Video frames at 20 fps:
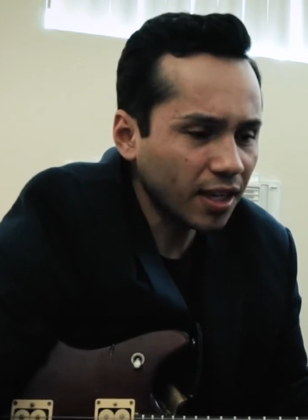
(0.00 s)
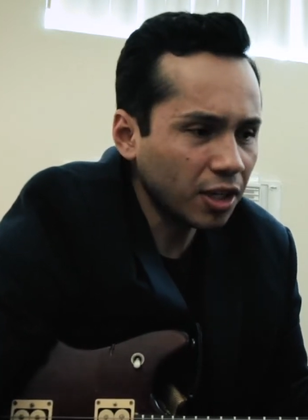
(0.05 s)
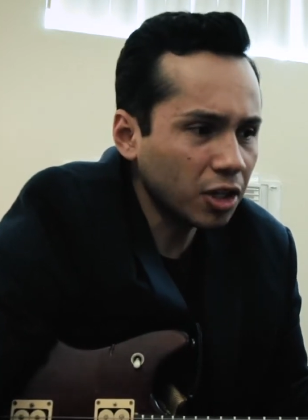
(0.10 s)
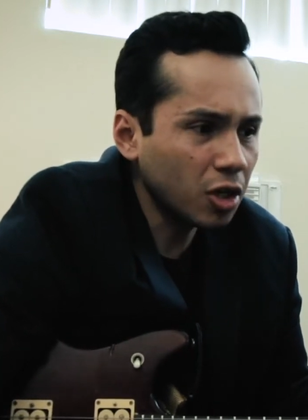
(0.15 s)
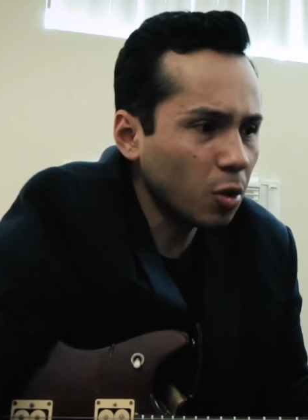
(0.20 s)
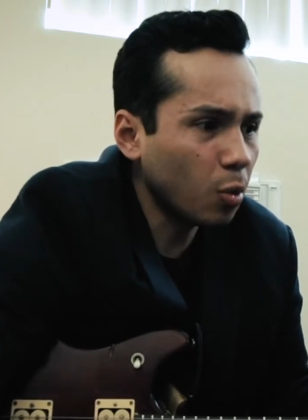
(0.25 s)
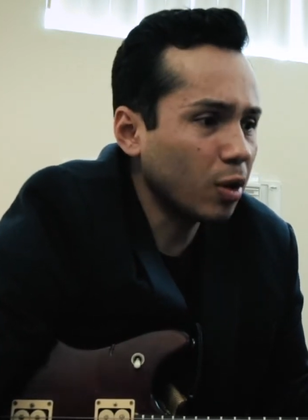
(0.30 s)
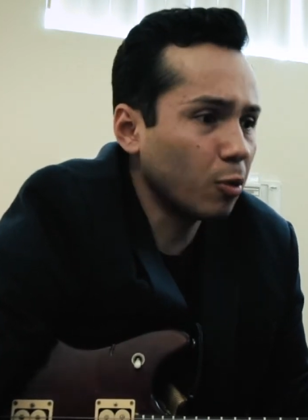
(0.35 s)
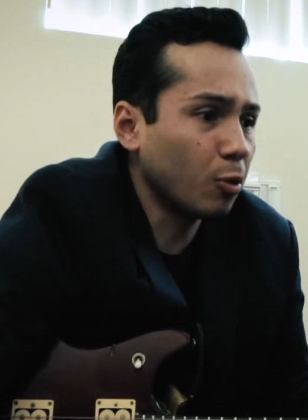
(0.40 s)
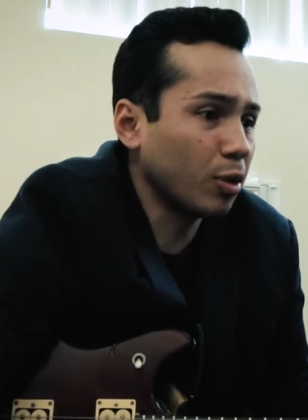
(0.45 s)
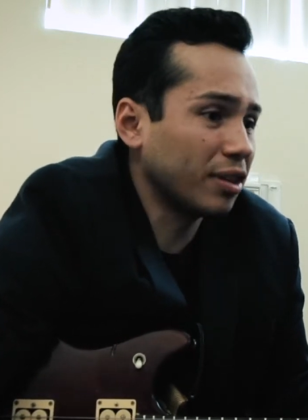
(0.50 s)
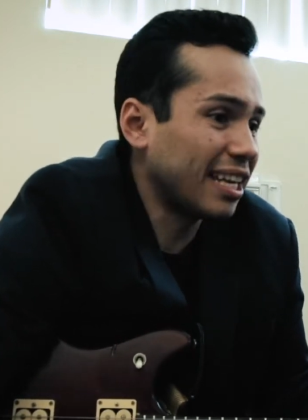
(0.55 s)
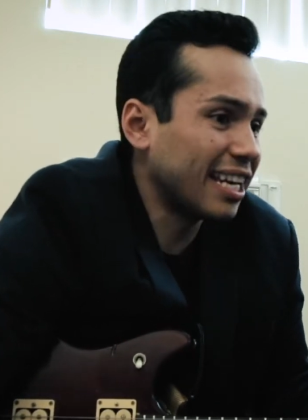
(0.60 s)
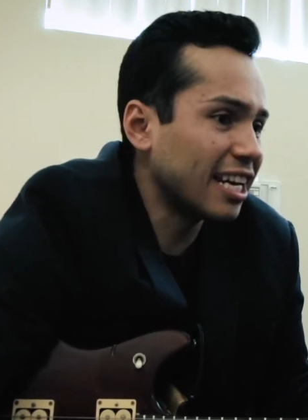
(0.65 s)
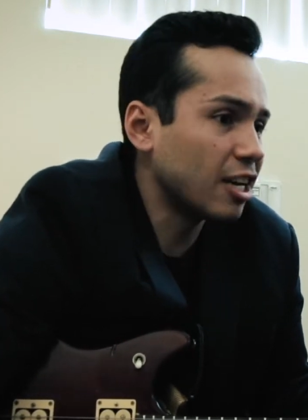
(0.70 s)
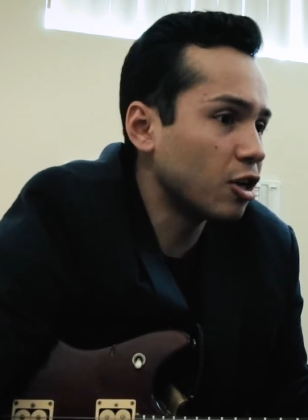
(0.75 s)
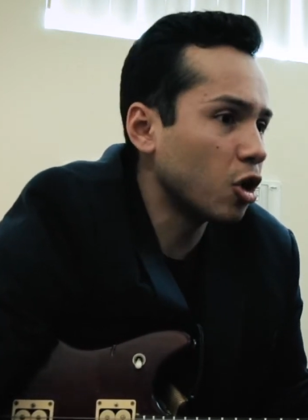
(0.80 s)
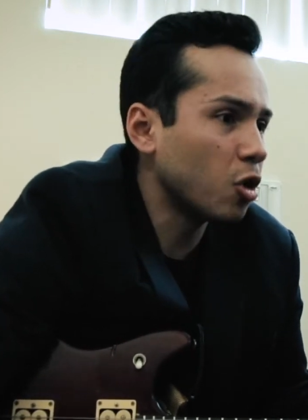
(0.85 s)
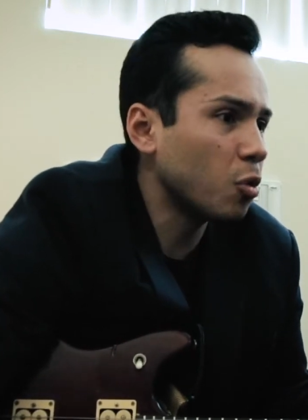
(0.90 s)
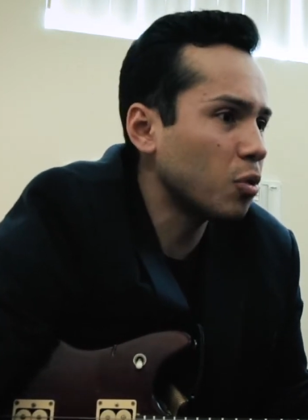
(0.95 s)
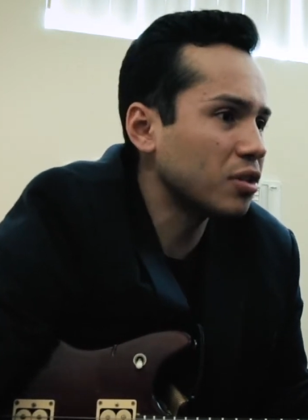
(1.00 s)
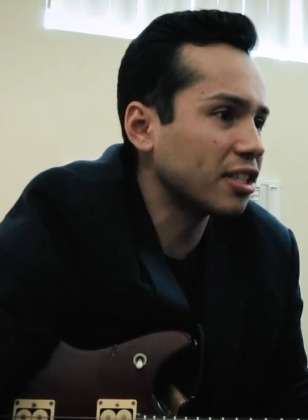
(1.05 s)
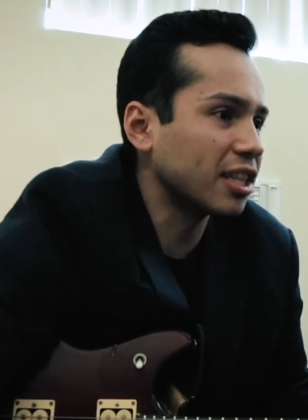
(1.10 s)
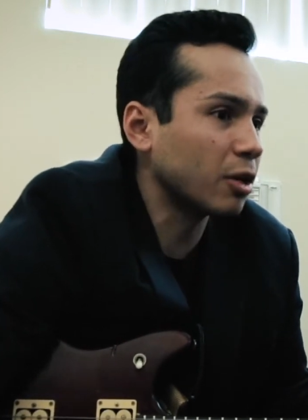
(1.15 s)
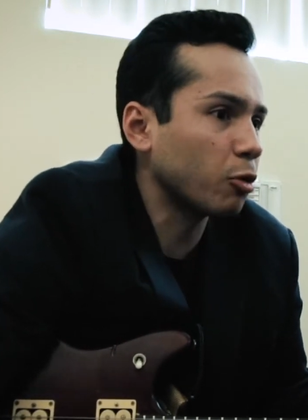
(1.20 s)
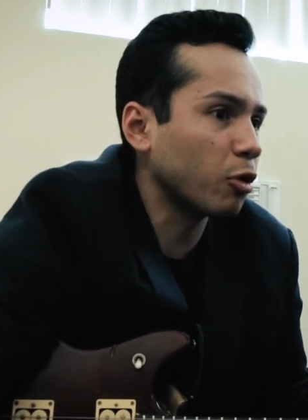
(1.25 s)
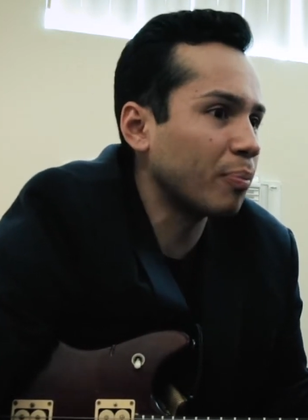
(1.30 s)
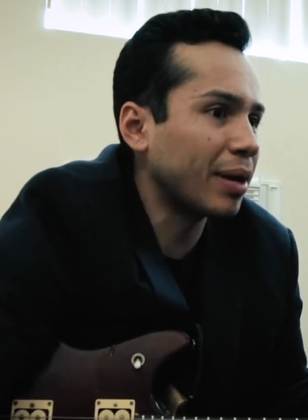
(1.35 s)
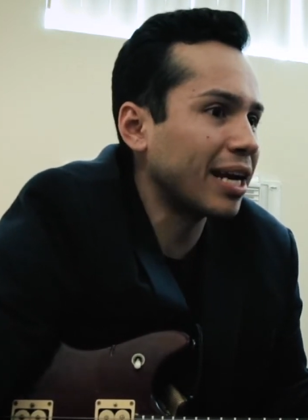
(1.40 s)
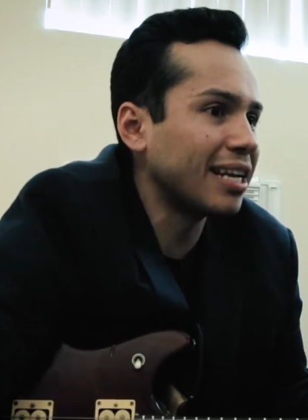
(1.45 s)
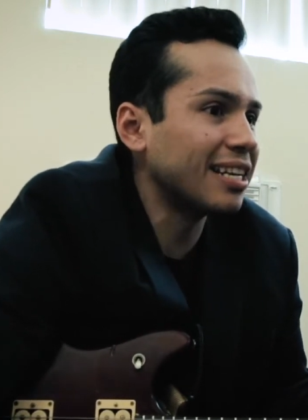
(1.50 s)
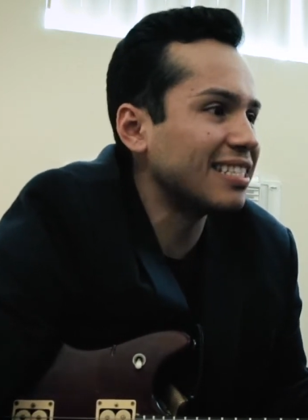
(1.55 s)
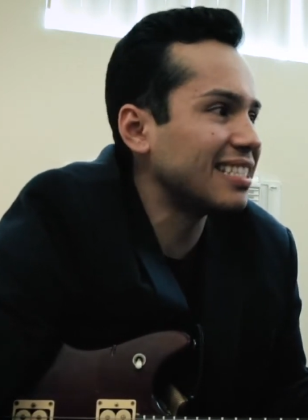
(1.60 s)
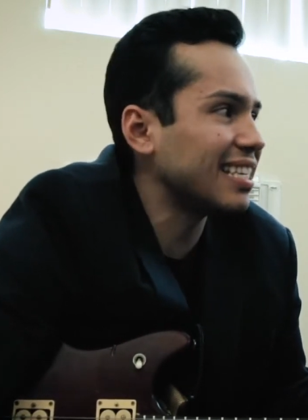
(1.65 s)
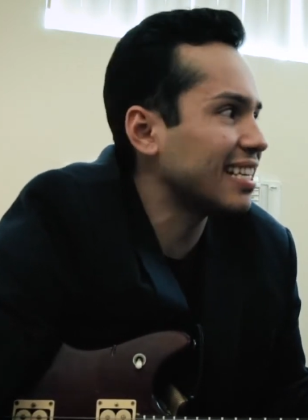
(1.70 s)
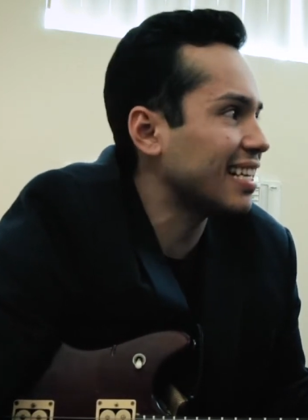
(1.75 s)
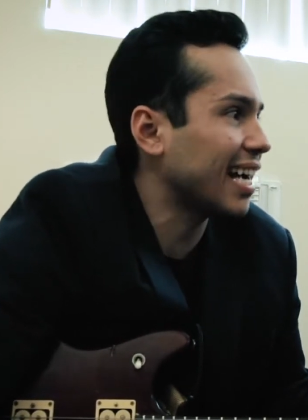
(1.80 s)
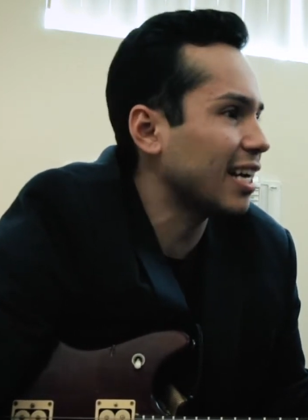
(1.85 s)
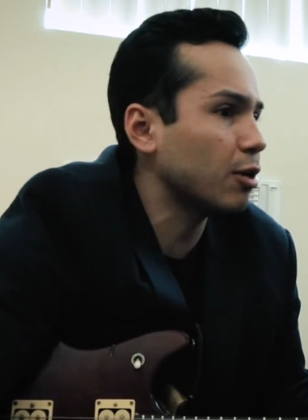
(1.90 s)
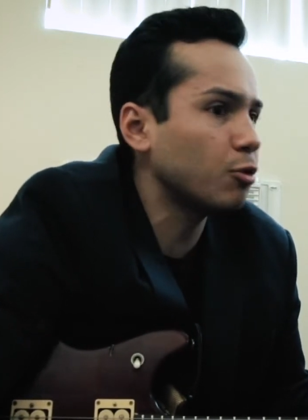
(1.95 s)
You know, what, what they didn't know was that they were paying to
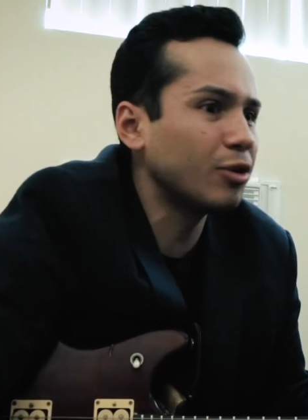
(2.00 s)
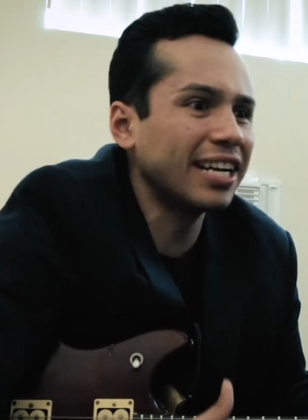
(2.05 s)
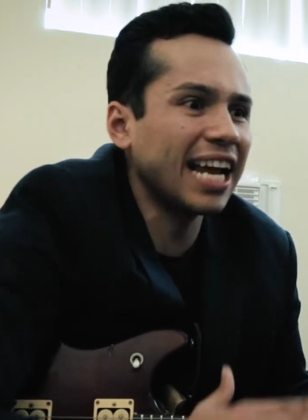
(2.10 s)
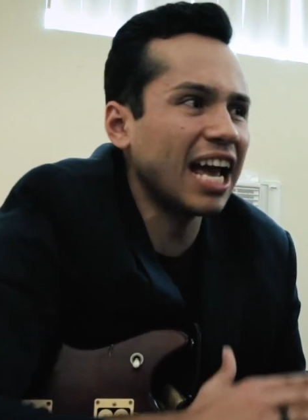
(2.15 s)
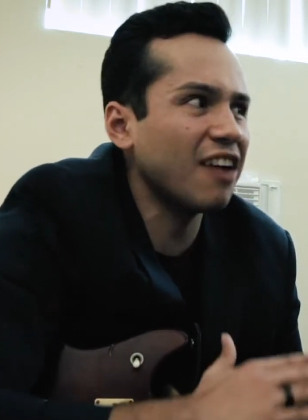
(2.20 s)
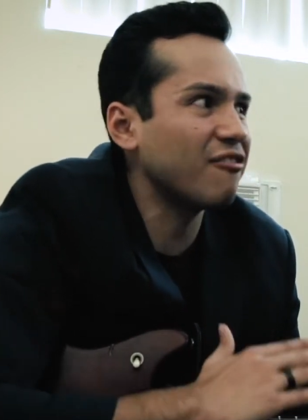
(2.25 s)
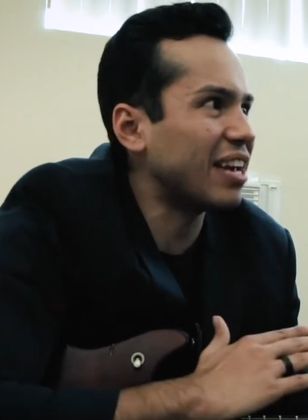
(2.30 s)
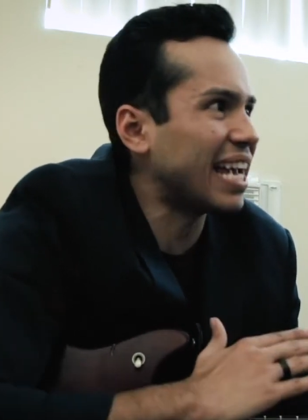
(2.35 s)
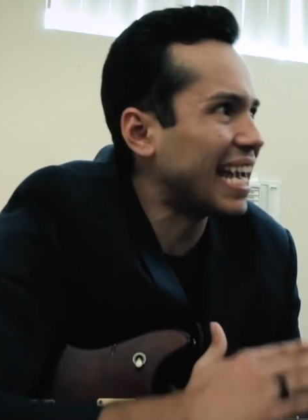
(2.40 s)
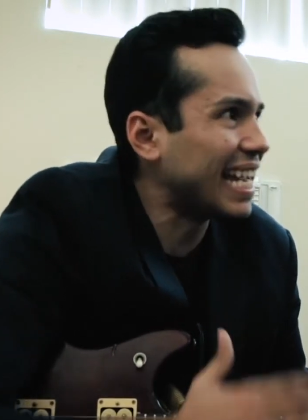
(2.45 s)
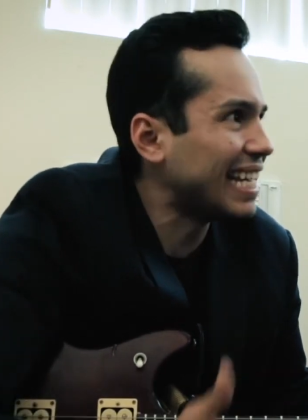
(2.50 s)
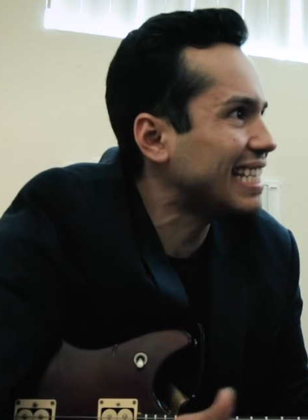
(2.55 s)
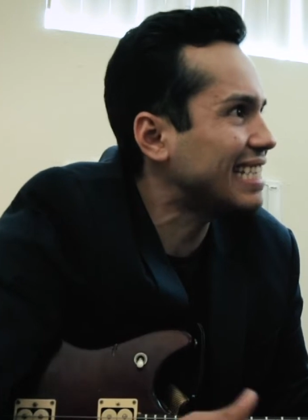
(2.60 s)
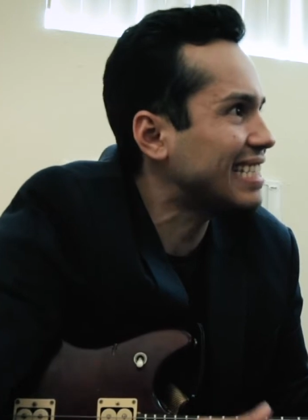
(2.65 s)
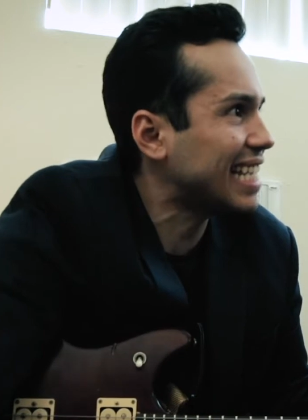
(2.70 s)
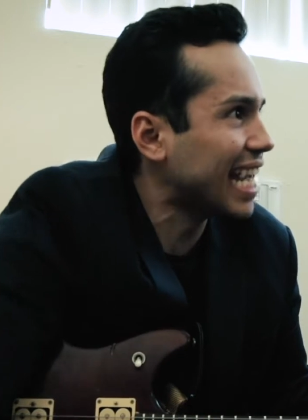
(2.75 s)
see a guy who didn't have any